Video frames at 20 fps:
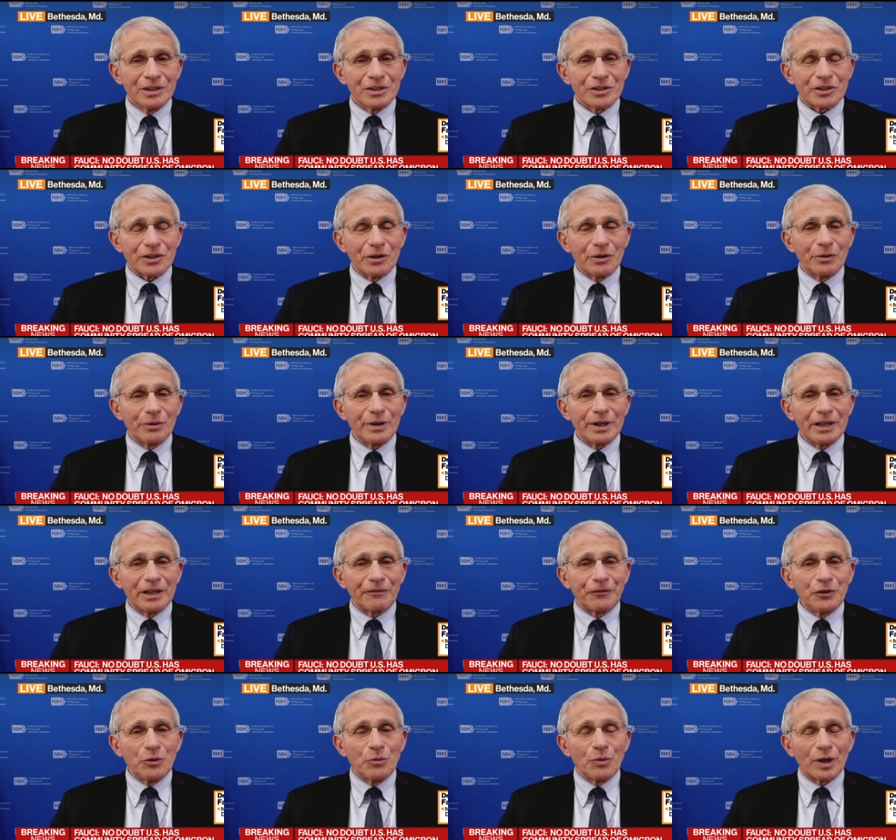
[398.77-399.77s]
So
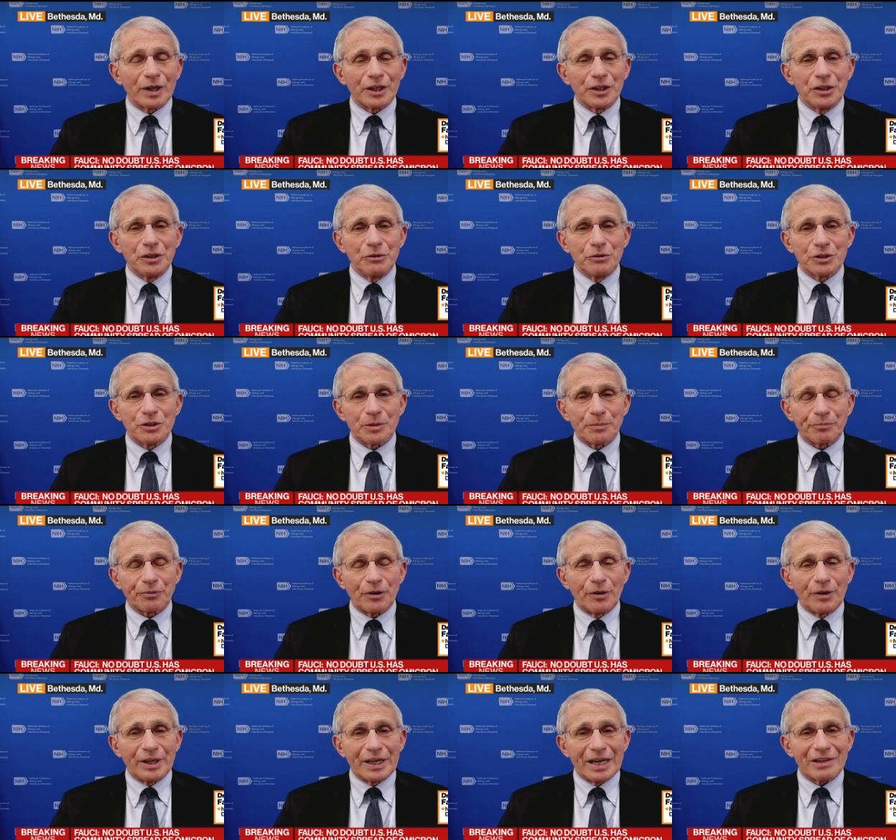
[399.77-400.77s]
if you want to use a
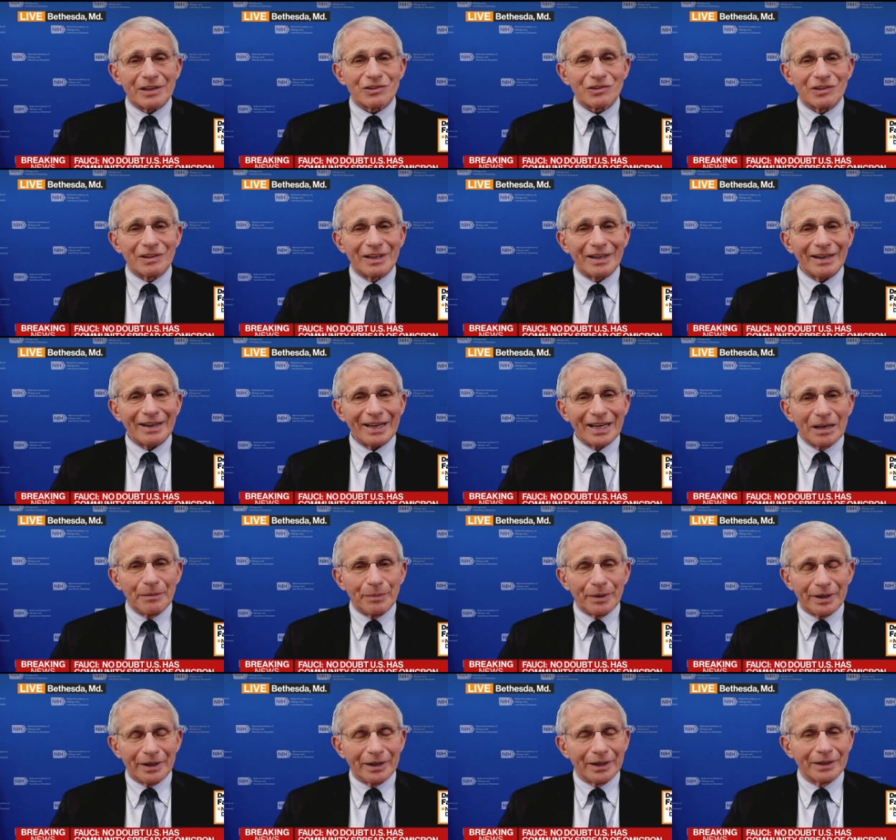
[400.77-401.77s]
protease
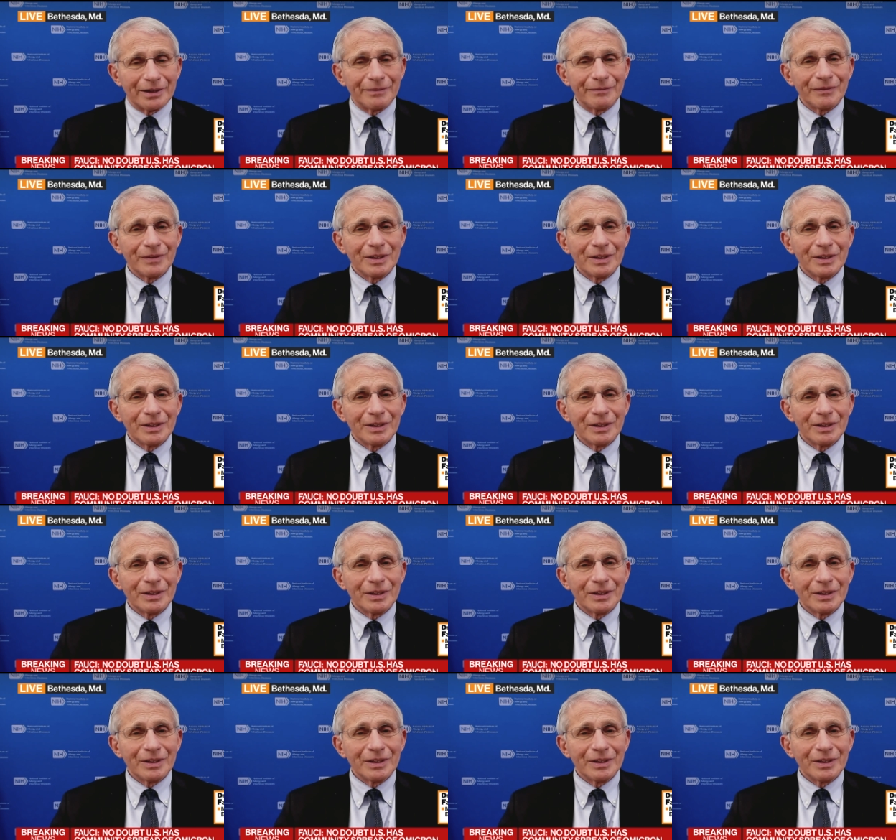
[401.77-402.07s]
inhibitor,